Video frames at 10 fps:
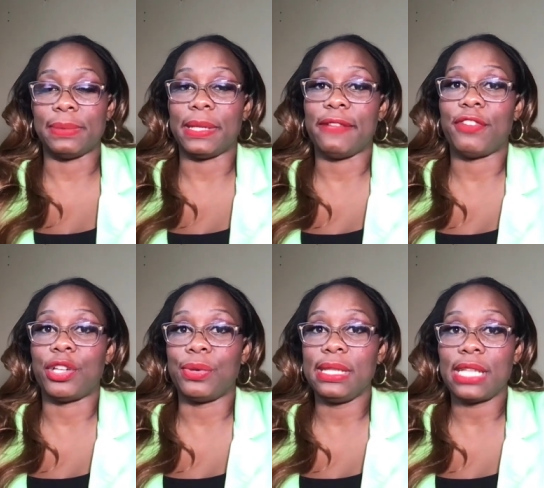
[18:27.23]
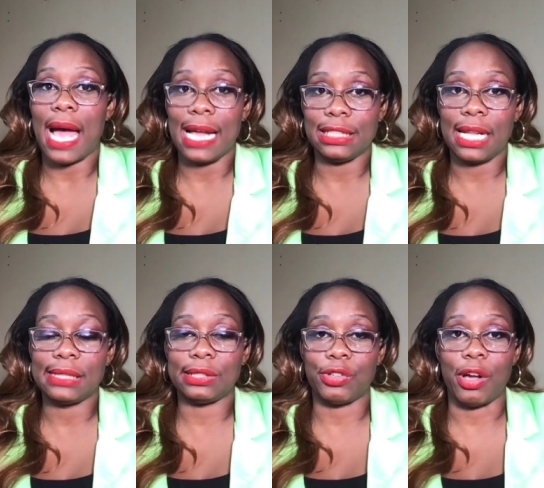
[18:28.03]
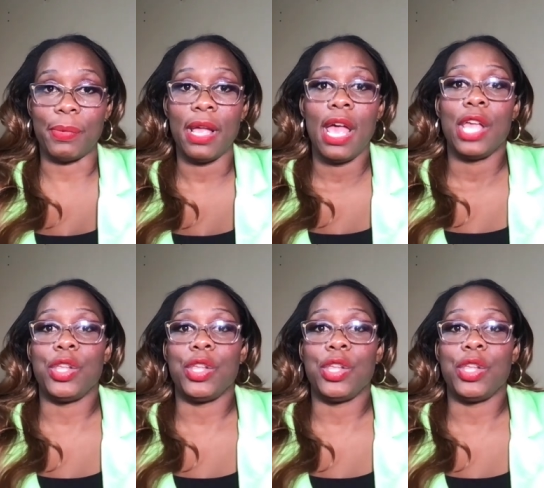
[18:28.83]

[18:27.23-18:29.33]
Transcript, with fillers: But if you're doing Agile Scrum,